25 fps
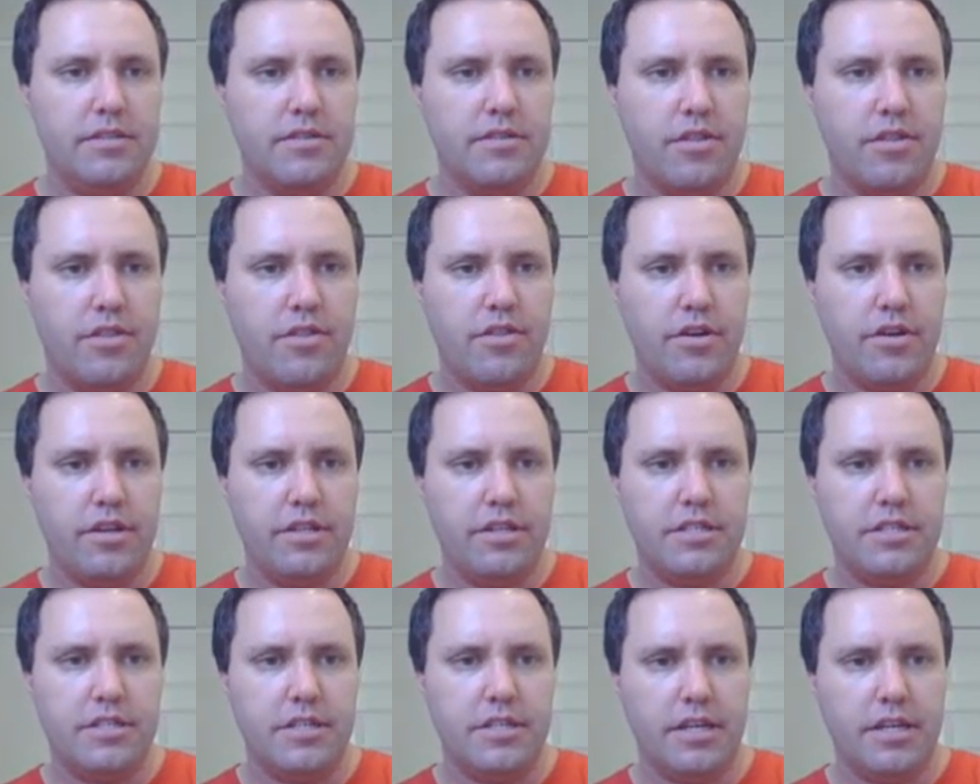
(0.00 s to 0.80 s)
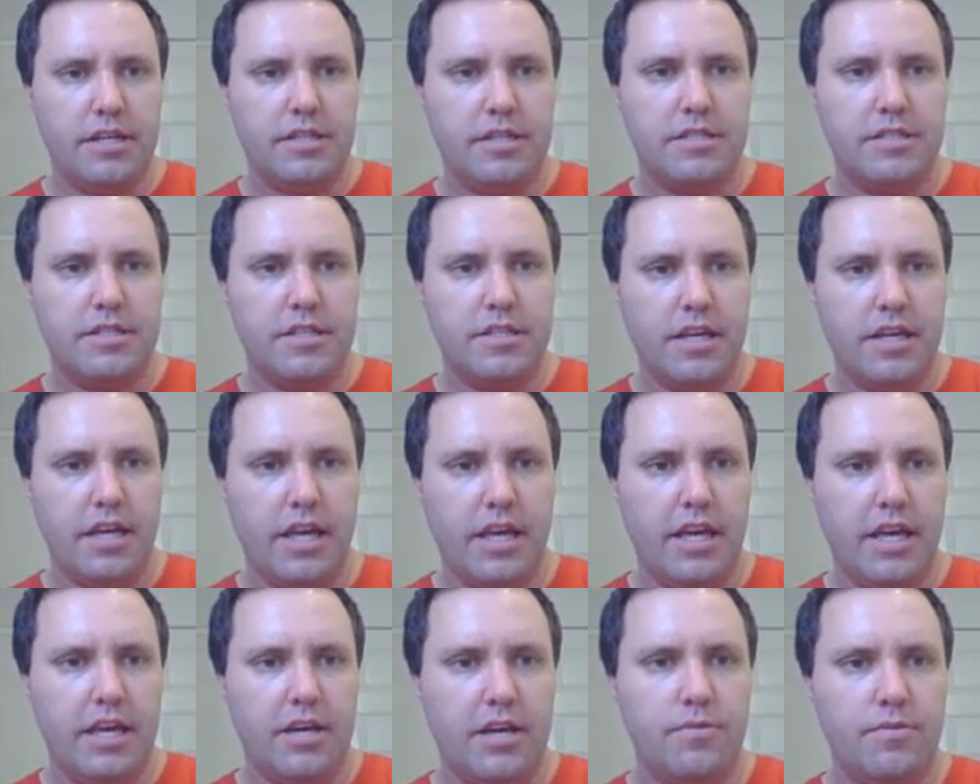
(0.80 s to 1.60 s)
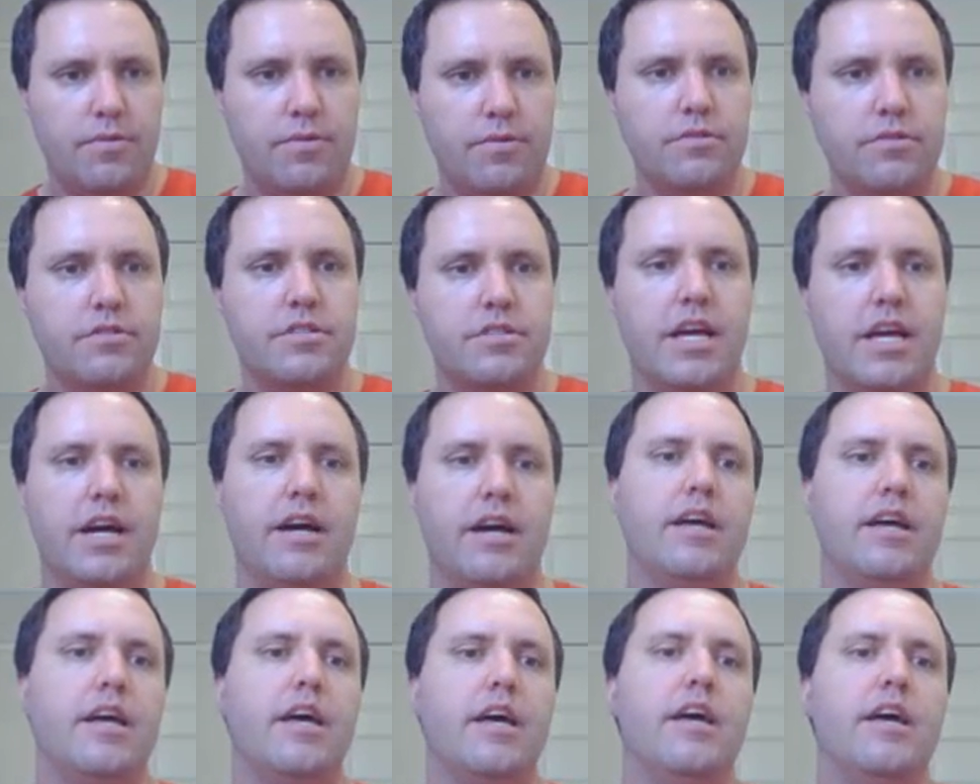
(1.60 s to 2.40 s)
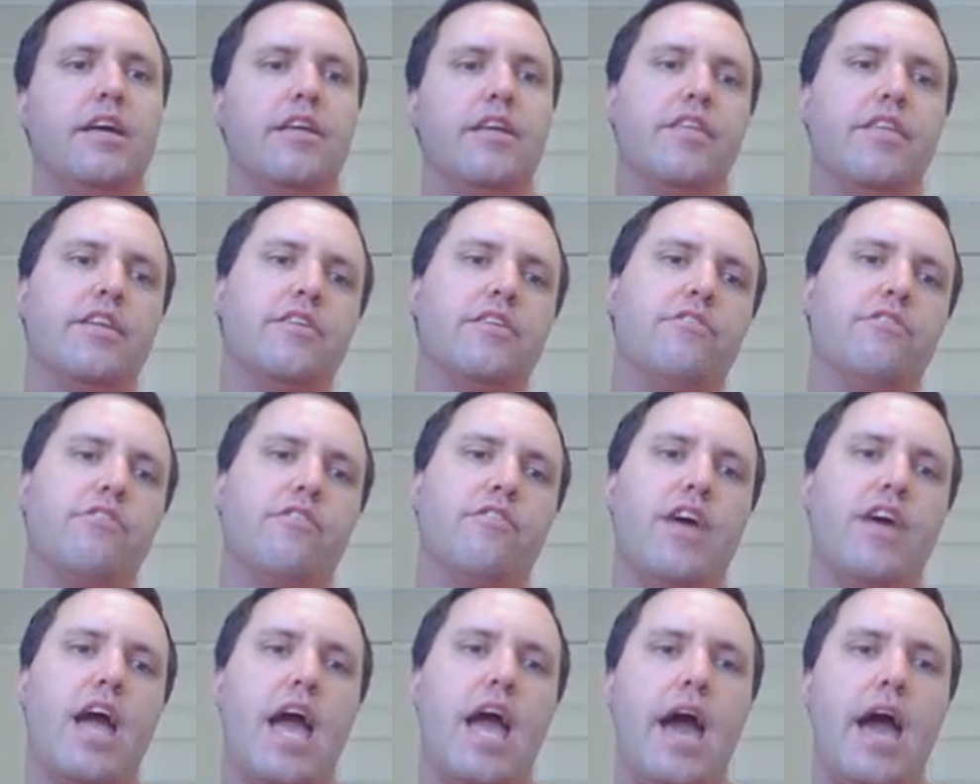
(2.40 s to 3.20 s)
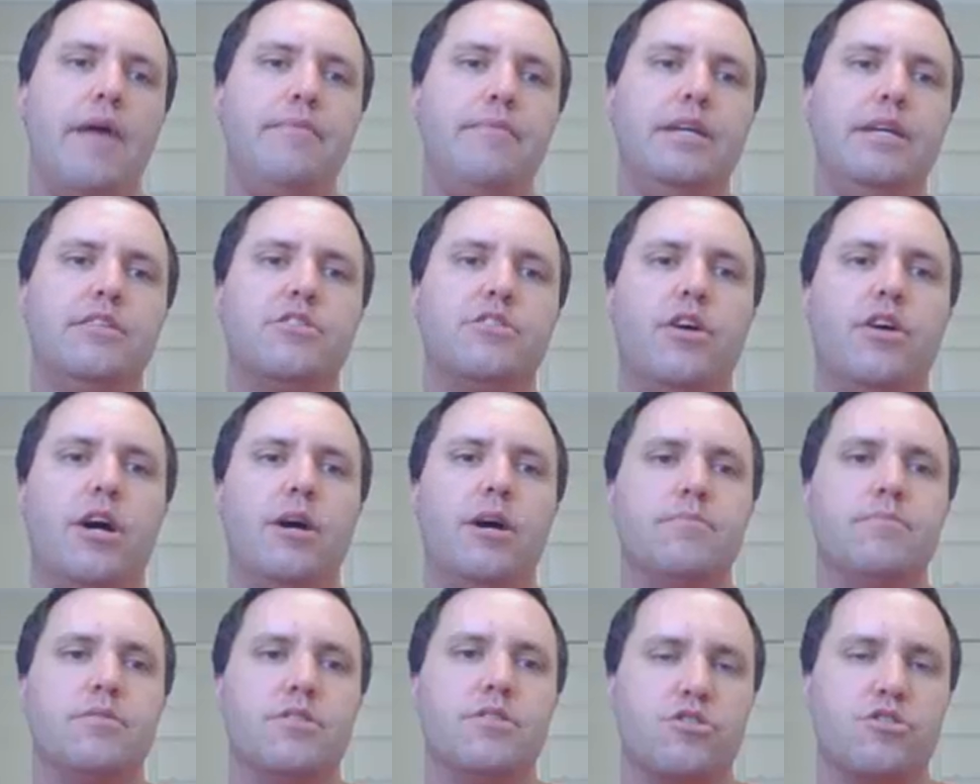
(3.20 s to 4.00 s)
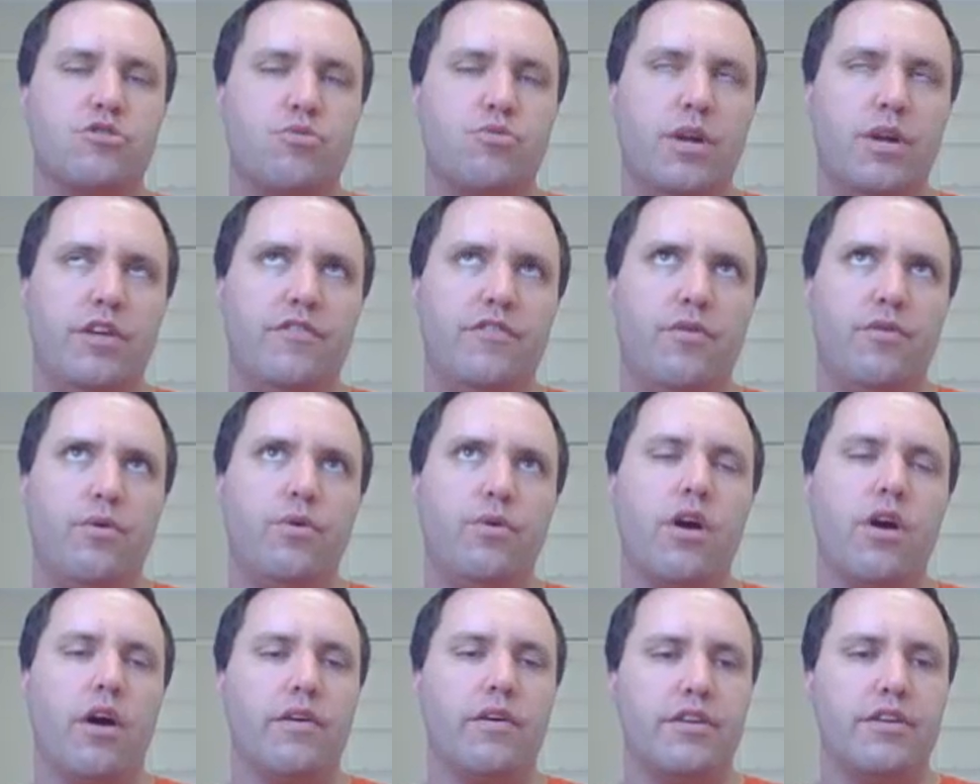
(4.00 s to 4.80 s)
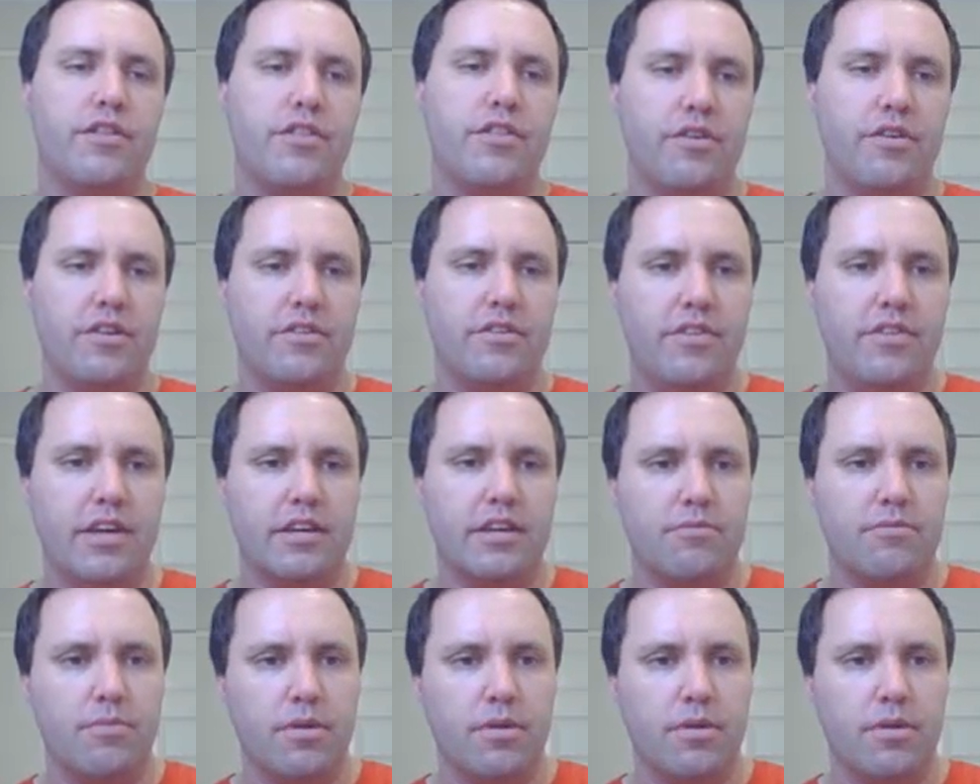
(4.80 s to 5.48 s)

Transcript: 36 equals, now think to yourself, how many times does 24 go into 36?